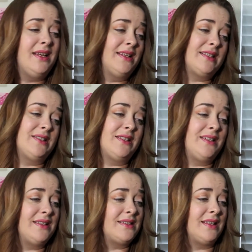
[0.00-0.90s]
since it
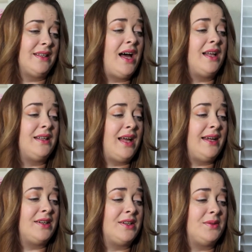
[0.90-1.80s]
is a lot
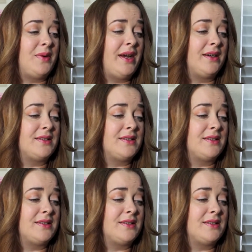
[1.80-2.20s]
lighter wear.